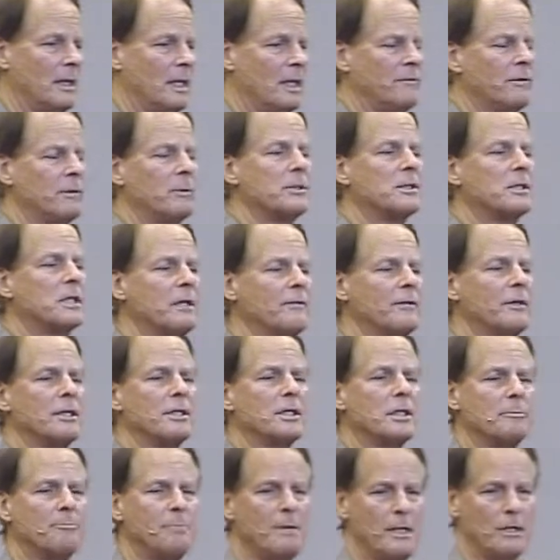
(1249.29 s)
even was giving a
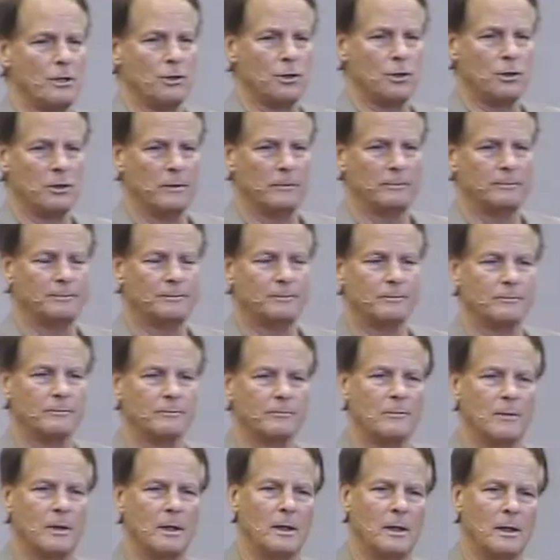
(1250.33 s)
speech.
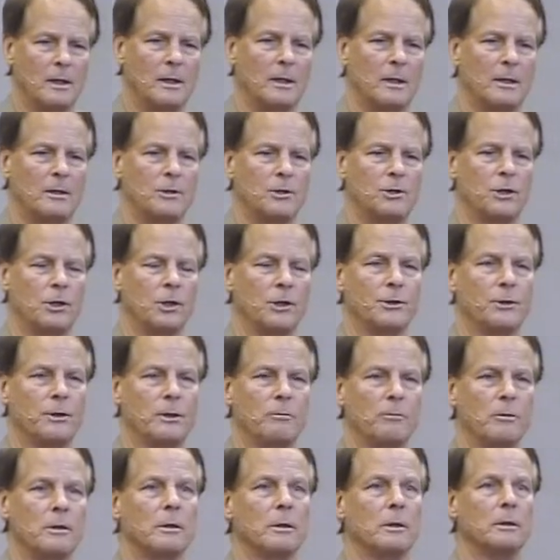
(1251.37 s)
Children
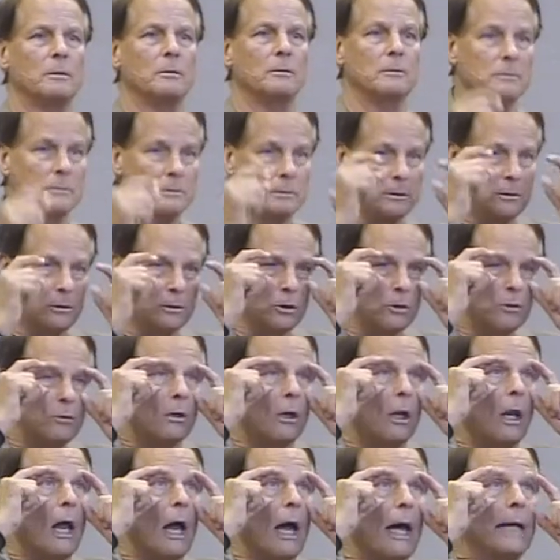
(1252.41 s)
were
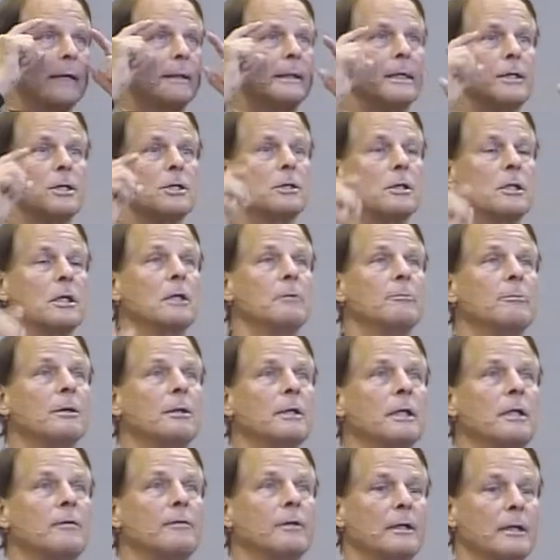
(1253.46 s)
Google-eyed. They just couldn't believe it.